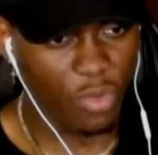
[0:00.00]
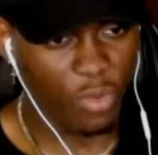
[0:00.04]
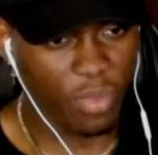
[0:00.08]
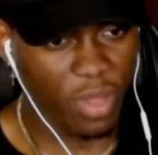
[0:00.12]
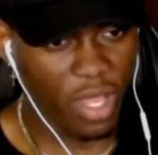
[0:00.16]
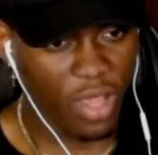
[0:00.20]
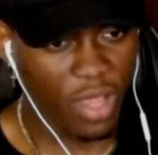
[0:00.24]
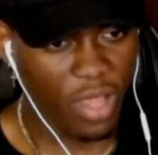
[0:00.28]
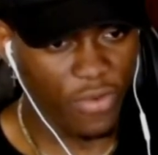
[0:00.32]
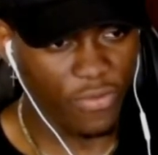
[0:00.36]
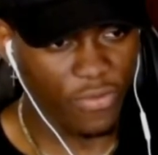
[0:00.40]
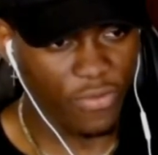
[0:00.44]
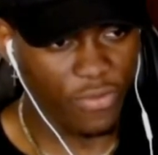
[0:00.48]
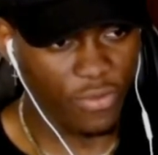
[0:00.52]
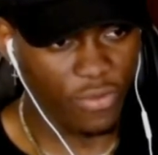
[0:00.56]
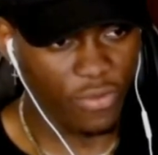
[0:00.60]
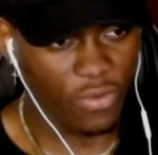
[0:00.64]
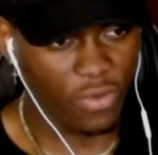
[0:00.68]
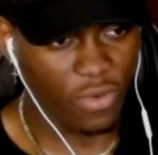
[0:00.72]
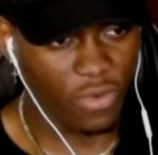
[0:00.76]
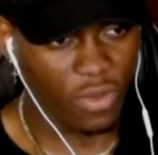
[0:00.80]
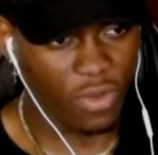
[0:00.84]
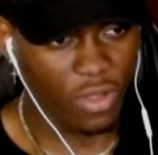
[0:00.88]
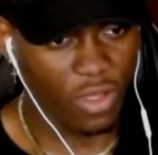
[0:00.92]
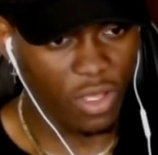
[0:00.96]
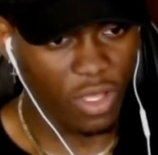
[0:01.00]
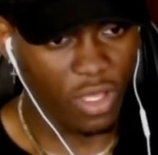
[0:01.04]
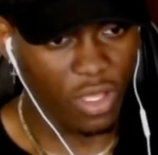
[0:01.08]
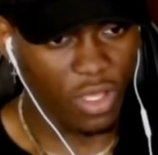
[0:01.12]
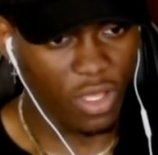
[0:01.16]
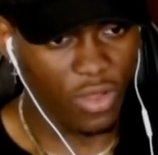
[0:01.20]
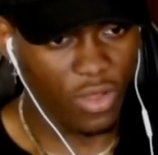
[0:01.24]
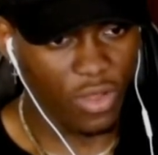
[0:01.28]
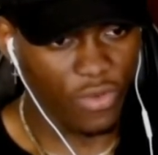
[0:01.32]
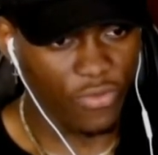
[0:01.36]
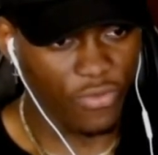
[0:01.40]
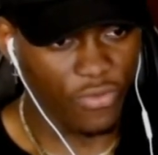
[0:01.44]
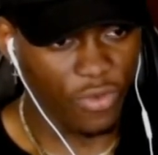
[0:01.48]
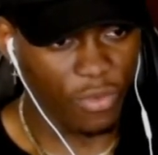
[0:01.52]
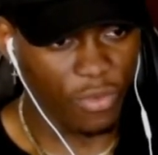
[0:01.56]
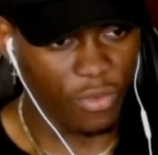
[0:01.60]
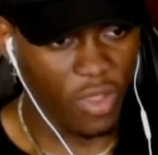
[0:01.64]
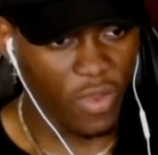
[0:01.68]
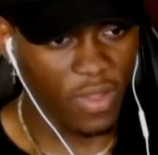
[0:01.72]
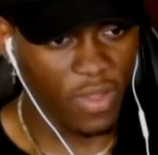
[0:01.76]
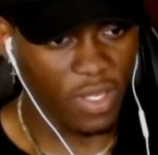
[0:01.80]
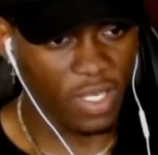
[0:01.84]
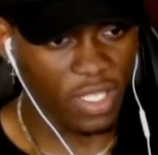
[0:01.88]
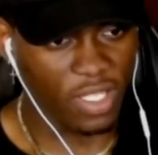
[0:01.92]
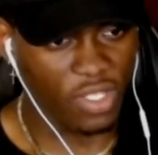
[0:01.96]
powerful from
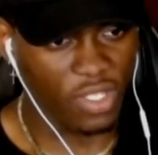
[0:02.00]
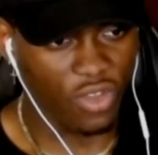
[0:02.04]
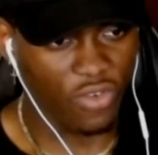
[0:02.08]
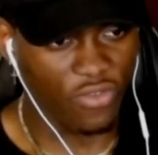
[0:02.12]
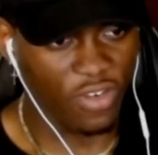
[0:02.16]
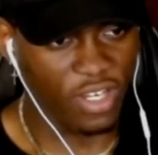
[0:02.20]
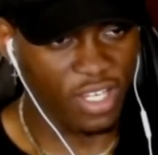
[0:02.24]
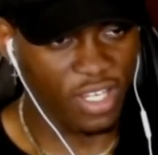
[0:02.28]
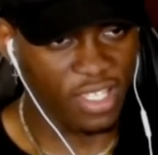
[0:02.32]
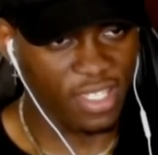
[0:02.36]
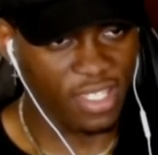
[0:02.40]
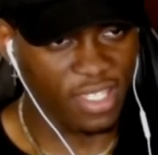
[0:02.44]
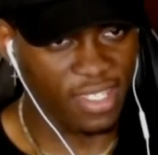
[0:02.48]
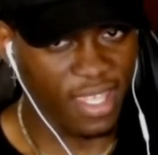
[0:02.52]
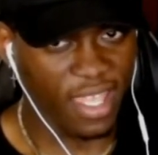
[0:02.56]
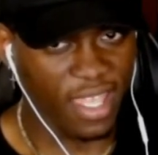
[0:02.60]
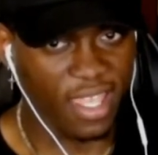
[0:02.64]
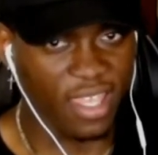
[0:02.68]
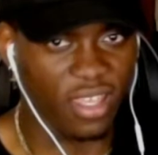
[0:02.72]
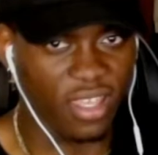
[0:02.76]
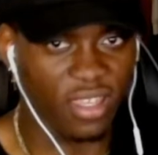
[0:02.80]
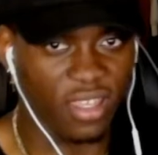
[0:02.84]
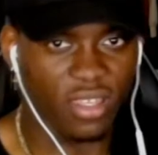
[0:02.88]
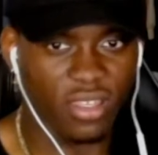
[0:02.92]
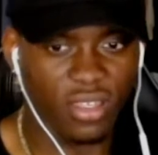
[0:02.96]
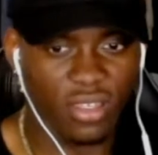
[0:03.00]
going in your release state.